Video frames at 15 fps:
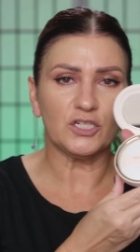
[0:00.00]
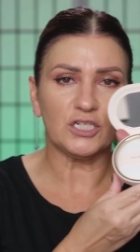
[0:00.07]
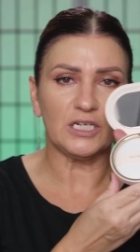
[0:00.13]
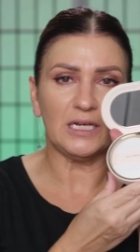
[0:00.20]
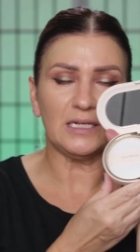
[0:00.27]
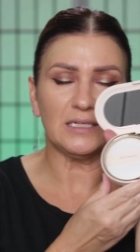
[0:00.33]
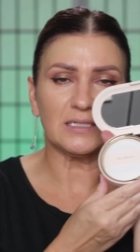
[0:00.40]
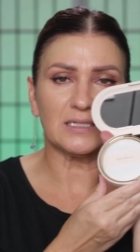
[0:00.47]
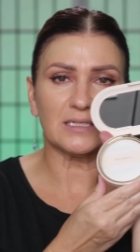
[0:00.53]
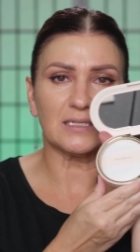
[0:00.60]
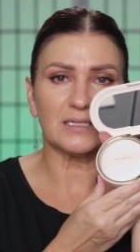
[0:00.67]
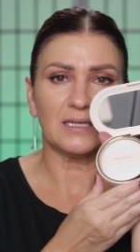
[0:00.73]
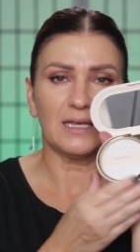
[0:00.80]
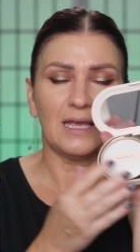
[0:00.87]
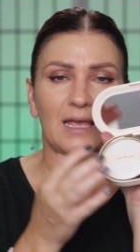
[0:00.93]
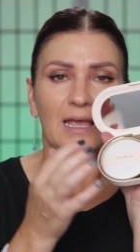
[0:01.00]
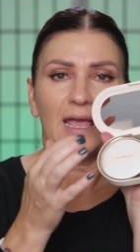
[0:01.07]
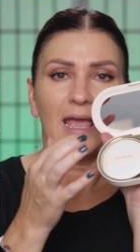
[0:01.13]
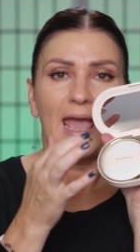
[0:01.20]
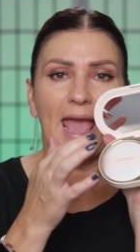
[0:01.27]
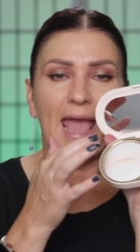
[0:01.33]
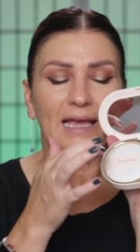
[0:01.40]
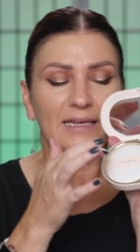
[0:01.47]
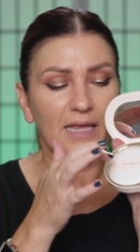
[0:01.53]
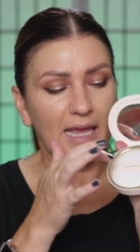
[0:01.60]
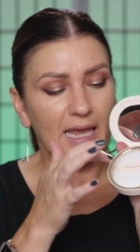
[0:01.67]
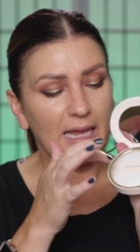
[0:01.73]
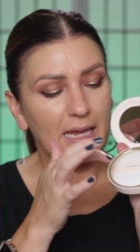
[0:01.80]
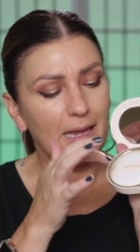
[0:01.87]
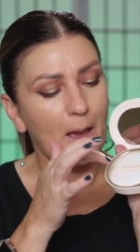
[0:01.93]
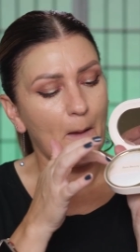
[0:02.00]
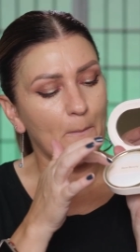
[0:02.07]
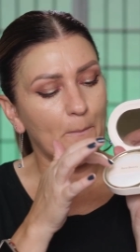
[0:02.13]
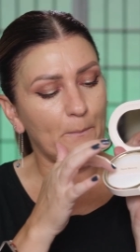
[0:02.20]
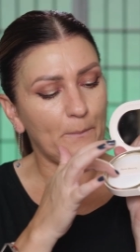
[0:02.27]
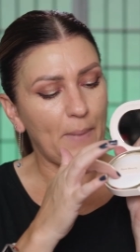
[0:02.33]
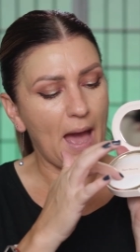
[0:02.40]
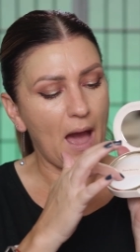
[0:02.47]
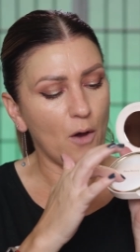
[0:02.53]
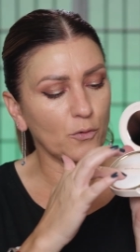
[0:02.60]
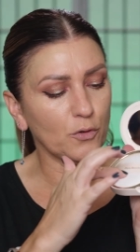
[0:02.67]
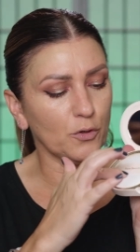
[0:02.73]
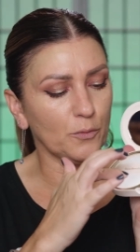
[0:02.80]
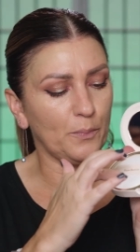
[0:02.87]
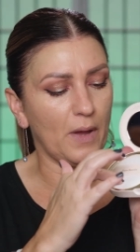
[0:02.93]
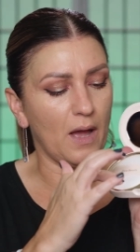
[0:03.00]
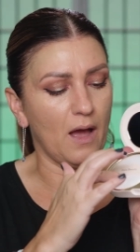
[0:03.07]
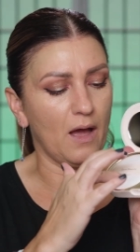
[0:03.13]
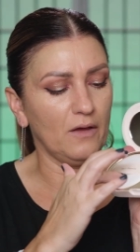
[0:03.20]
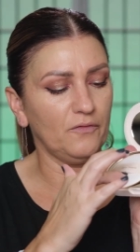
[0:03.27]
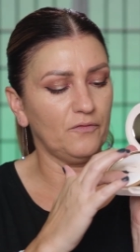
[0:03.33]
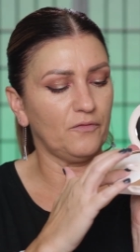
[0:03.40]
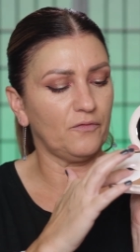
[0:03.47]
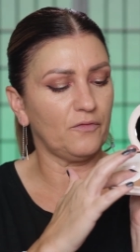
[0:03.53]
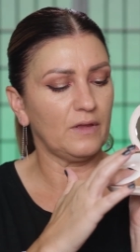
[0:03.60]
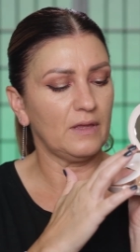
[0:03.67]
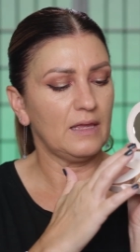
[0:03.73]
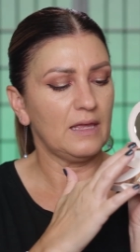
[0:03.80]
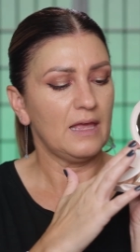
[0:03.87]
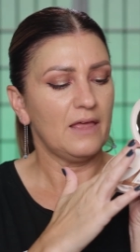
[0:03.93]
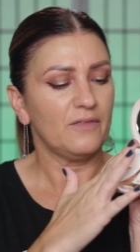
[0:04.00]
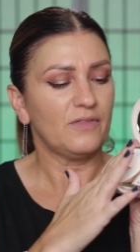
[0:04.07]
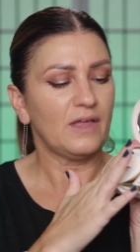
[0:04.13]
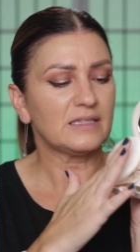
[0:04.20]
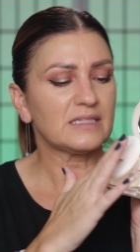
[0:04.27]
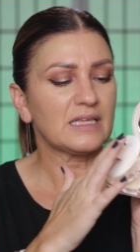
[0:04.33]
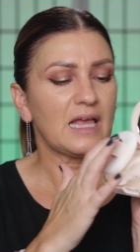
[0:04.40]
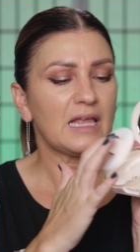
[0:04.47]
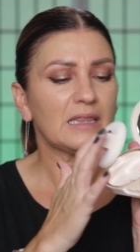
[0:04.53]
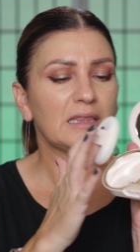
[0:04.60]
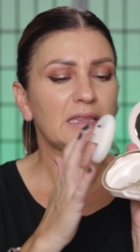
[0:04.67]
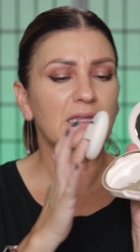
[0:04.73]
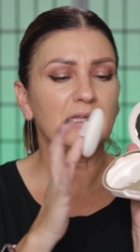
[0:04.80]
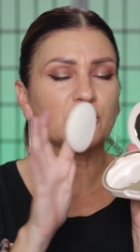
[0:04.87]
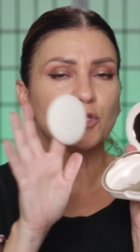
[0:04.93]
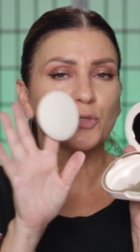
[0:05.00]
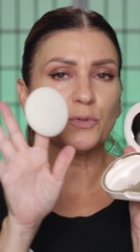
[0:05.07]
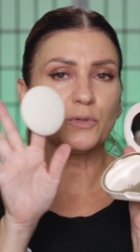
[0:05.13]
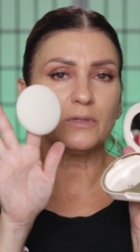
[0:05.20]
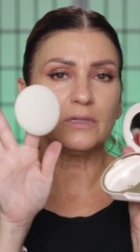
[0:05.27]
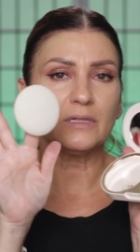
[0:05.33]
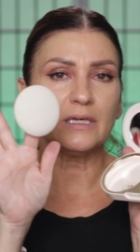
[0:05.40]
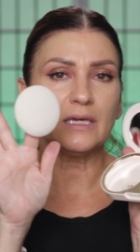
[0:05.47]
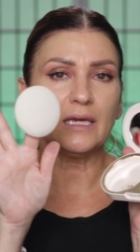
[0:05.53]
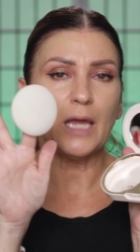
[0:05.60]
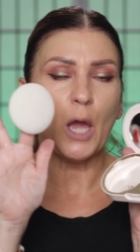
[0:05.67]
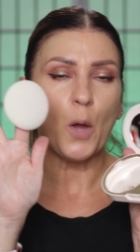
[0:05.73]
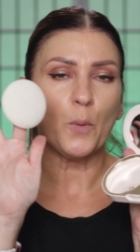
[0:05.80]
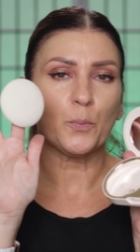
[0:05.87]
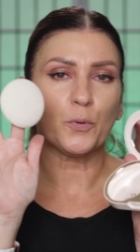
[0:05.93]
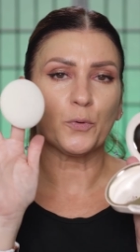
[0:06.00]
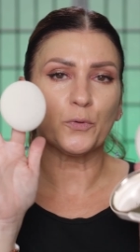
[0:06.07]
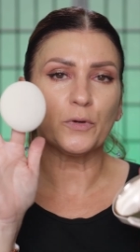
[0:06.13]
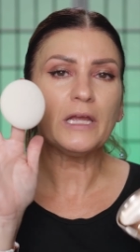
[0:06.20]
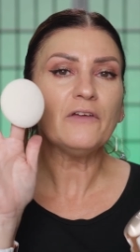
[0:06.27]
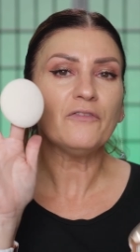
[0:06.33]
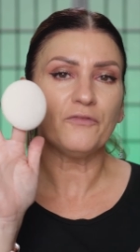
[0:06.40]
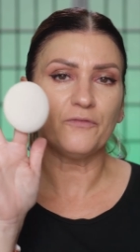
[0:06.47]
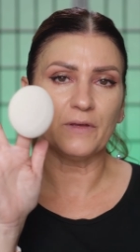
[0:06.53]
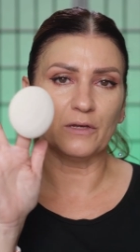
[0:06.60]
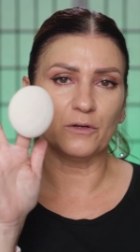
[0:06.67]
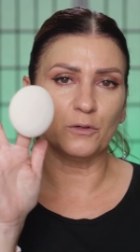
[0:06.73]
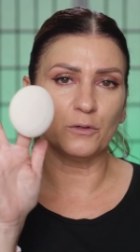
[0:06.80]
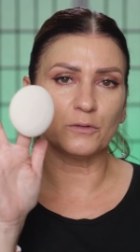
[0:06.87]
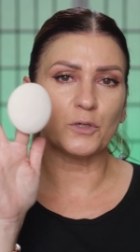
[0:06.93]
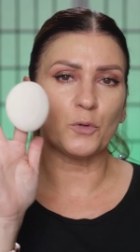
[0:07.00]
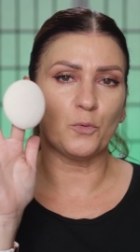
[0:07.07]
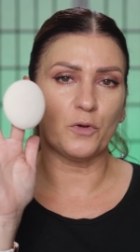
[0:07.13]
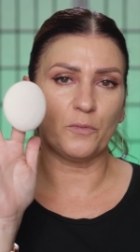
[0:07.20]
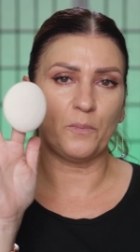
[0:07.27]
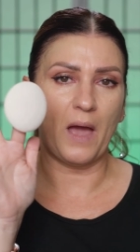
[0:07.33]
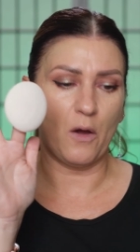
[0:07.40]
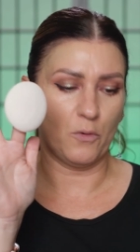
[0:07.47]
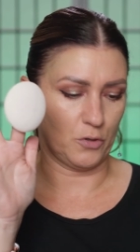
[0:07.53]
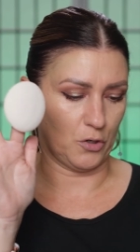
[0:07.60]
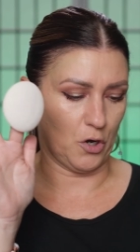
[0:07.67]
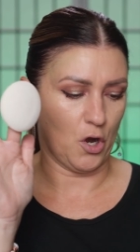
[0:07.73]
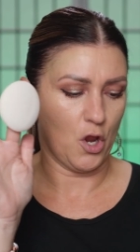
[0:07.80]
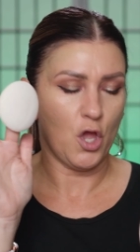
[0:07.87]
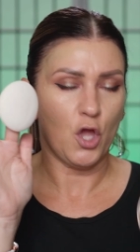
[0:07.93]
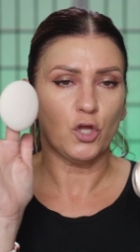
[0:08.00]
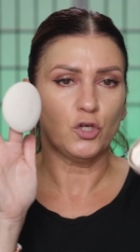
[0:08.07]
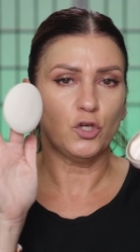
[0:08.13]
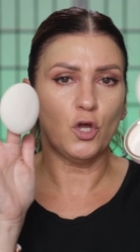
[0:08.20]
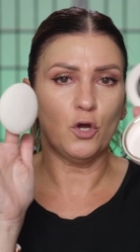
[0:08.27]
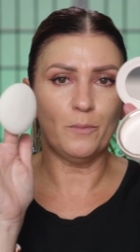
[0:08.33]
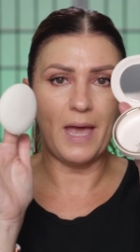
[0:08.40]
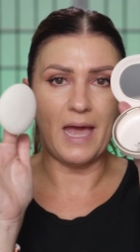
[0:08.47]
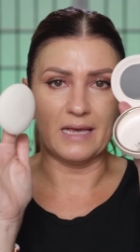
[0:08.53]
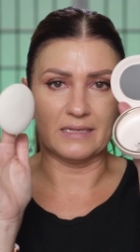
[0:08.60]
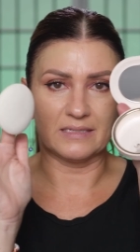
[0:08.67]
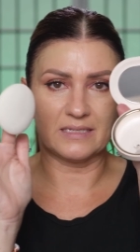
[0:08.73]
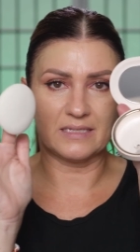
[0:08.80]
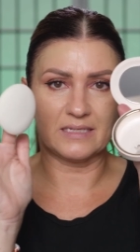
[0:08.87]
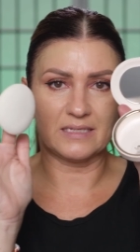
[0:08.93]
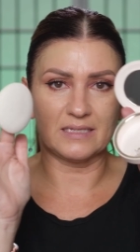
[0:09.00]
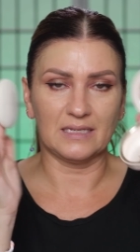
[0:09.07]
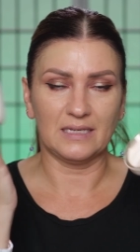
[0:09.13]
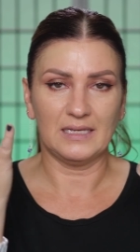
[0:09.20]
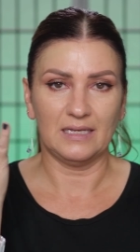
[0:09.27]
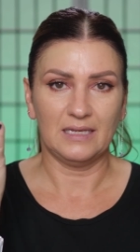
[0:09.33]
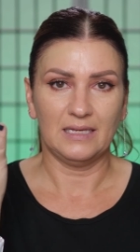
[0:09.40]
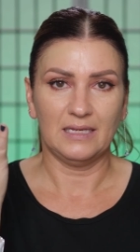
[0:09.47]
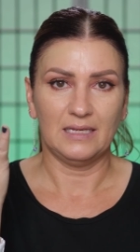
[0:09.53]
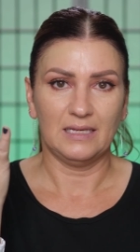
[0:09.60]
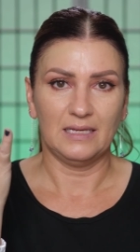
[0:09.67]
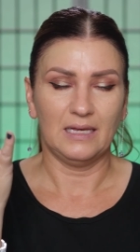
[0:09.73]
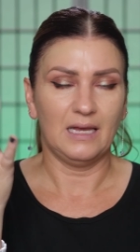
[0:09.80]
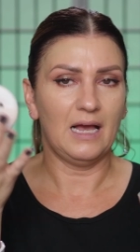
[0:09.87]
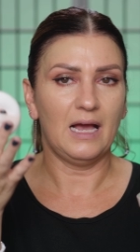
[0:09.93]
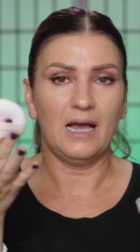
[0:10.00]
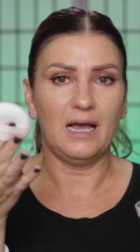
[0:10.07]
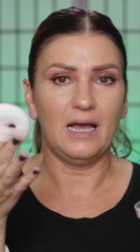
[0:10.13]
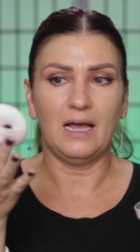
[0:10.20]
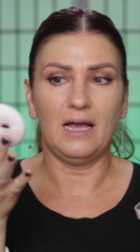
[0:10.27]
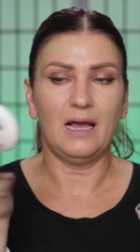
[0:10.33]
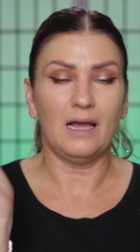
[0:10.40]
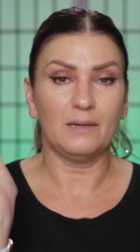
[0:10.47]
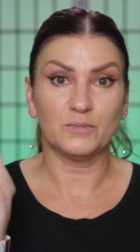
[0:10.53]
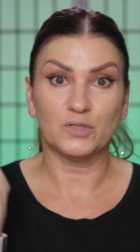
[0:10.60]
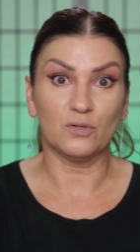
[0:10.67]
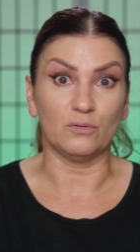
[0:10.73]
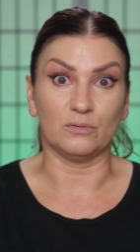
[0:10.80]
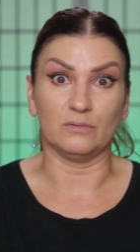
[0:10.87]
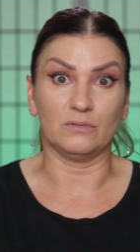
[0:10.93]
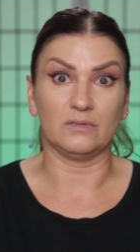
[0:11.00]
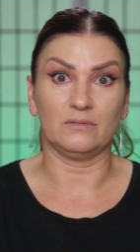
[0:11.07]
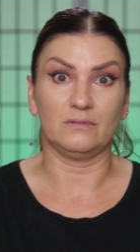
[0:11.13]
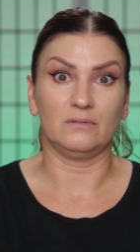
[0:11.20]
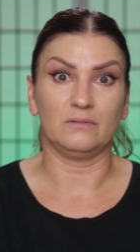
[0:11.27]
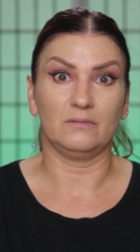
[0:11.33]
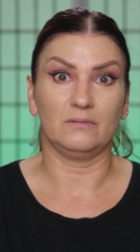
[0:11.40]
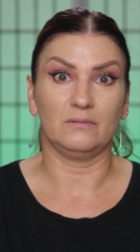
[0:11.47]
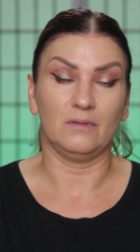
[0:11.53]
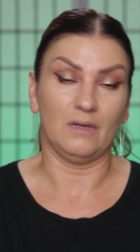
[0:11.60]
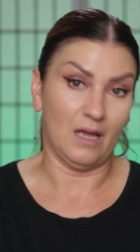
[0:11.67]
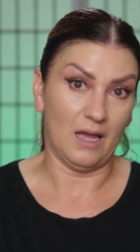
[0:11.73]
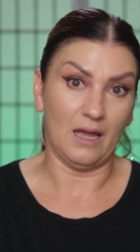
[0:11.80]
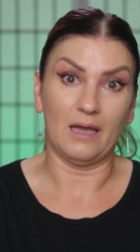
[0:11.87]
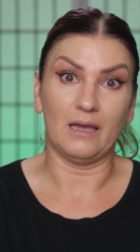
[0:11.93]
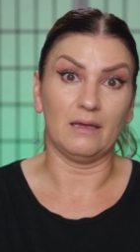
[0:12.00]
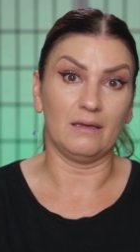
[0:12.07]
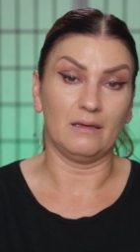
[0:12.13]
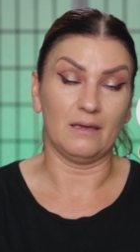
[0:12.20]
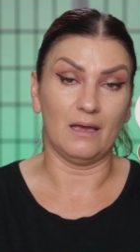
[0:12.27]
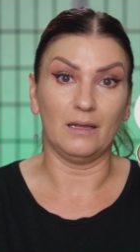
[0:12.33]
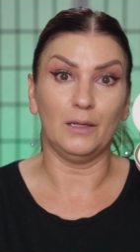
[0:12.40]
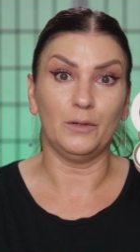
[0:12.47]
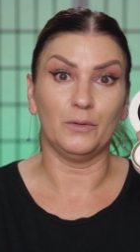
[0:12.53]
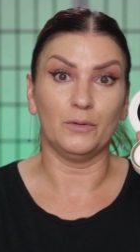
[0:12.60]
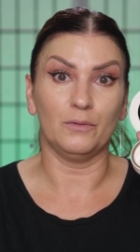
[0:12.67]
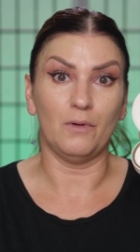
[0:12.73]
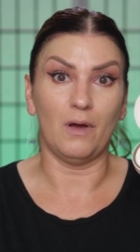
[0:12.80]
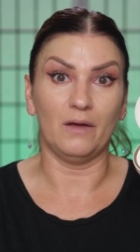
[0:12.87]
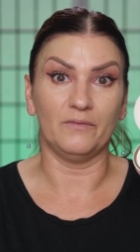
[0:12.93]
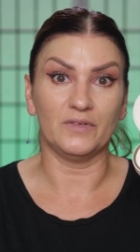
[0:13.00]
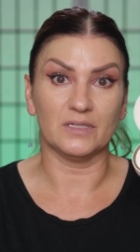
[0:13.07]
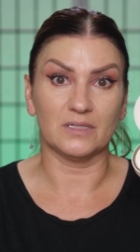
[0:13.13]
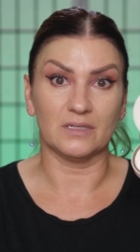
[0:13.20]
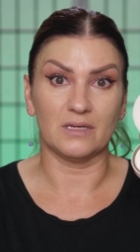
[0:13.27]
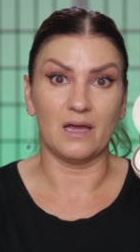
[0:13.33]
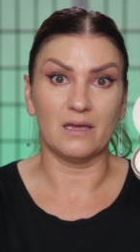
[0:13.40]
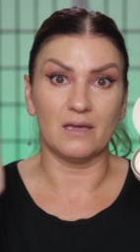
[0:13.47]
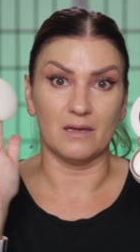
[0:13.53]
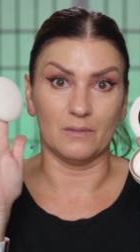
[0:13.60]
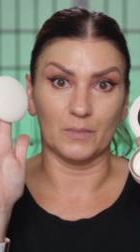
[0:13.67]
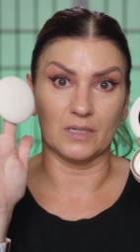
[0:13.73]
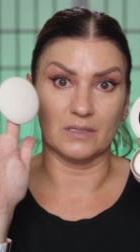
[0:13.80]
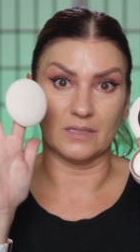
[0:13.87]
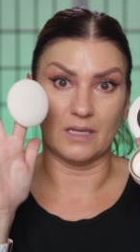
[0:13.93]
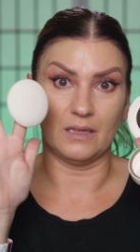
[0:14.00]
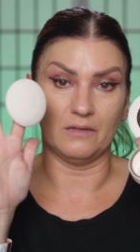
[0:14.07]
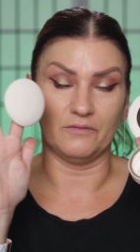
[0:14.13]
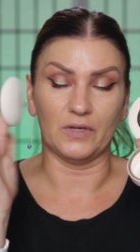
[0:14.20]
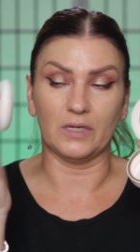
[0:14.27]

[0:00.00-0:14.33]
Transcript: sheets and a powder puff that's literally pre-filled with powder. No mess. I'm sold. Hello, obviously I am, because I love